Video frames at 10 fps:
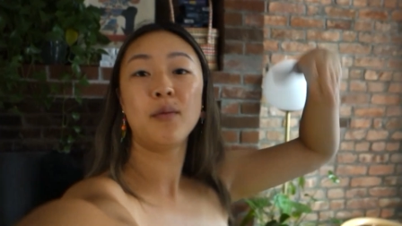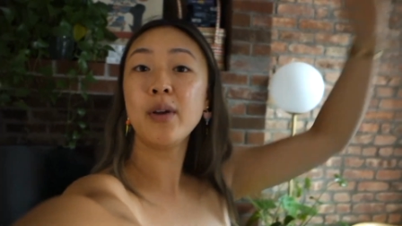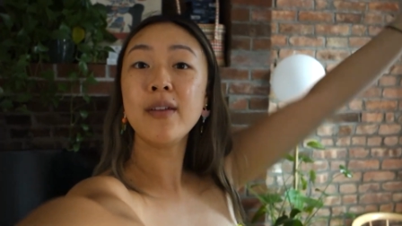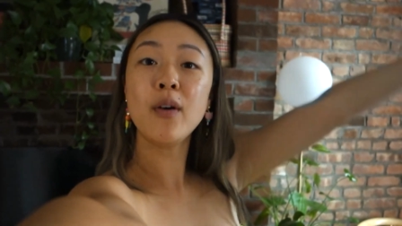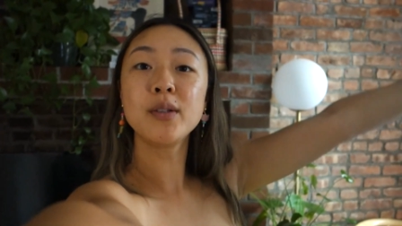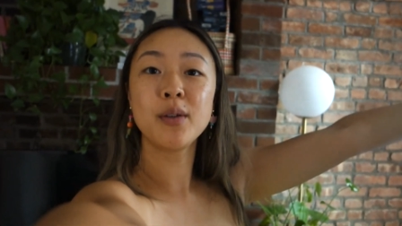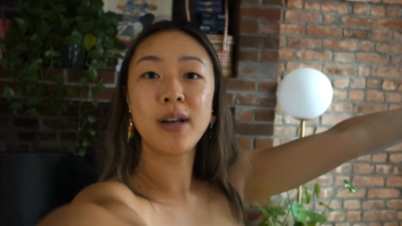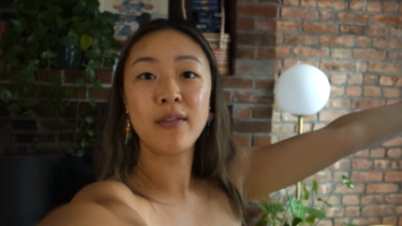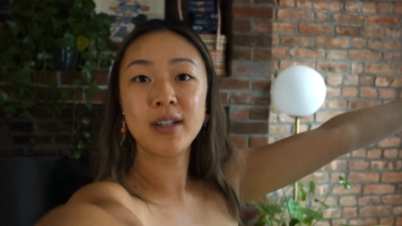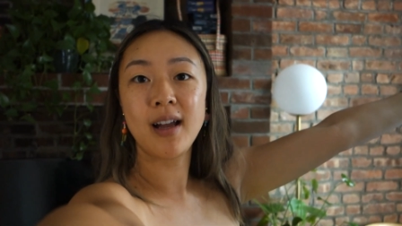We've also
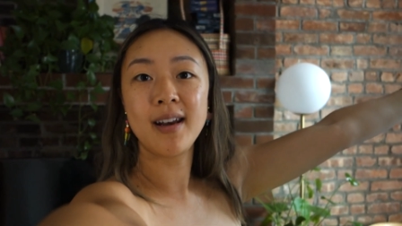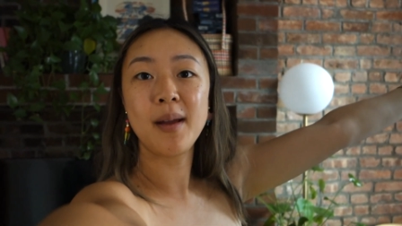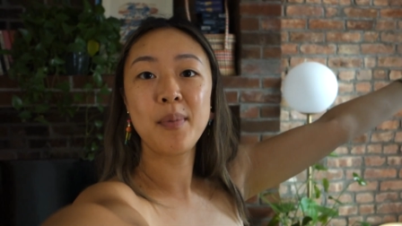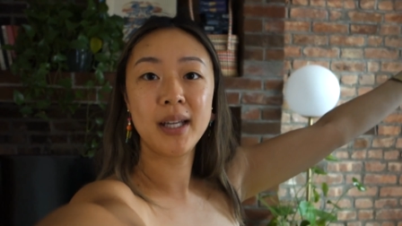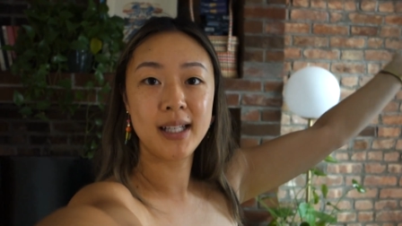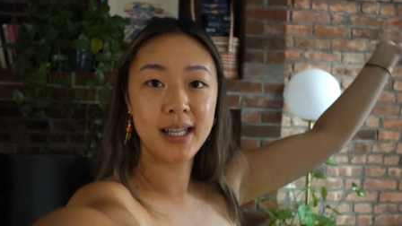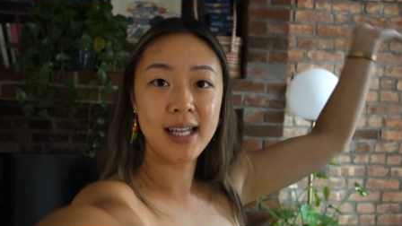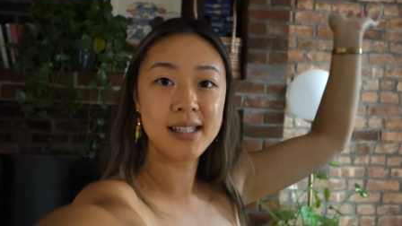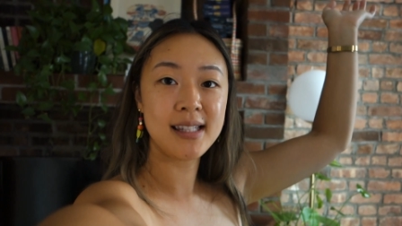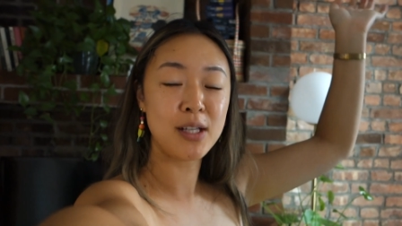never done a picnic
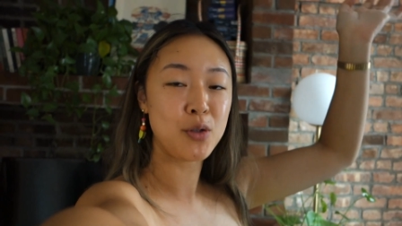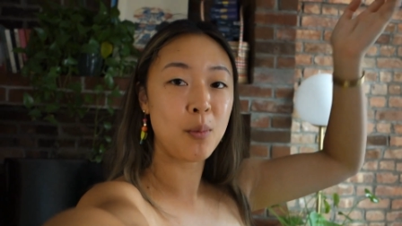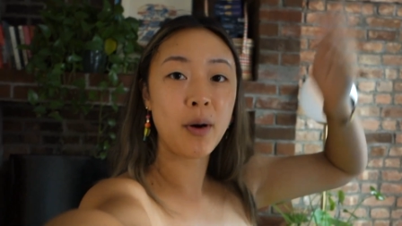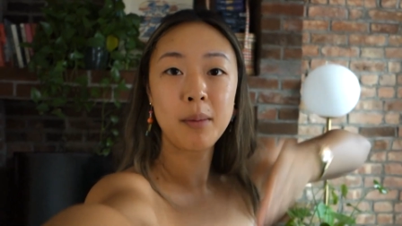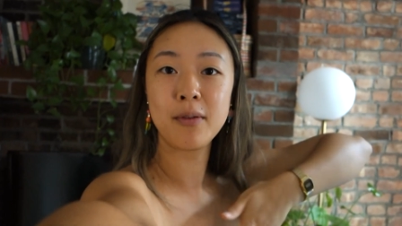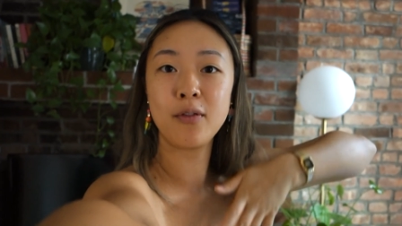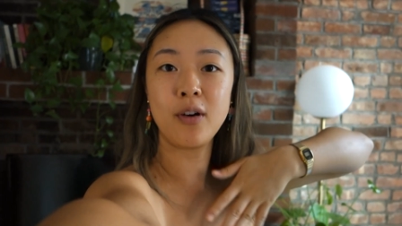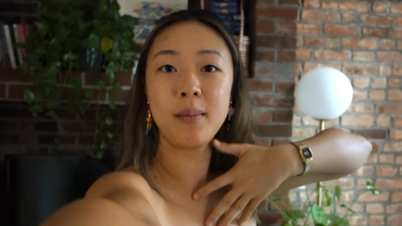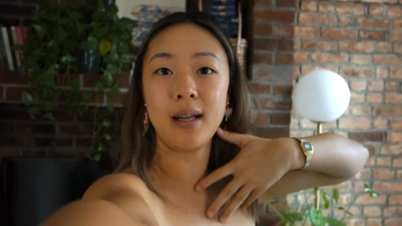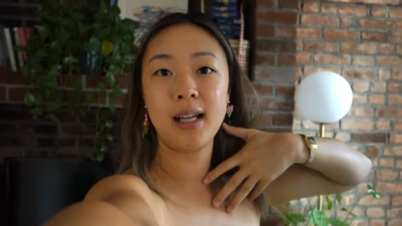in Central Park before,
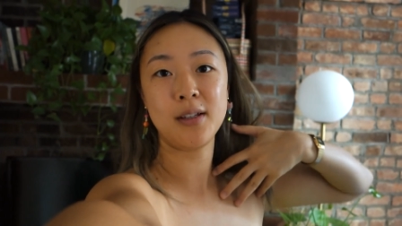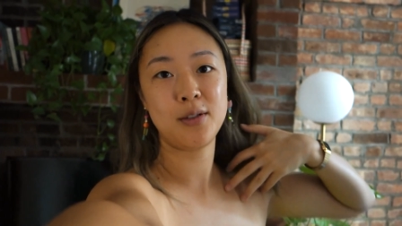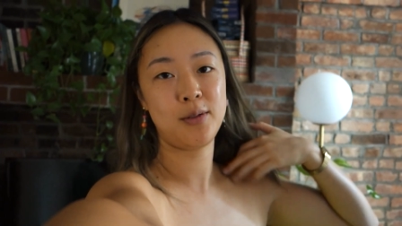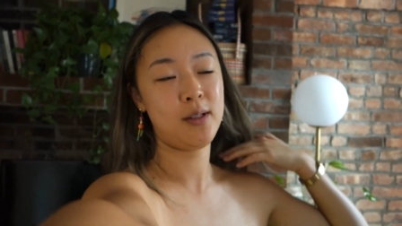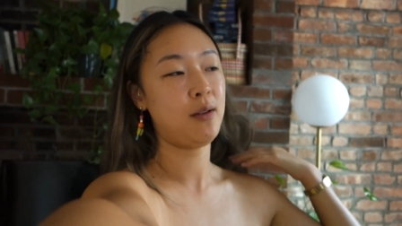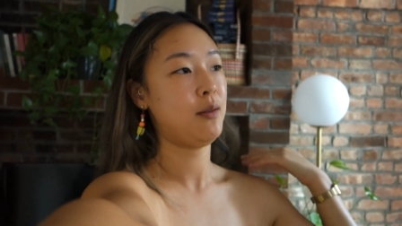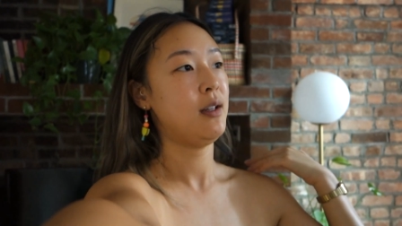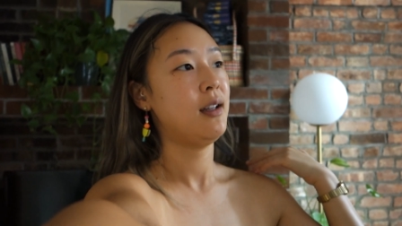me and Andrew, so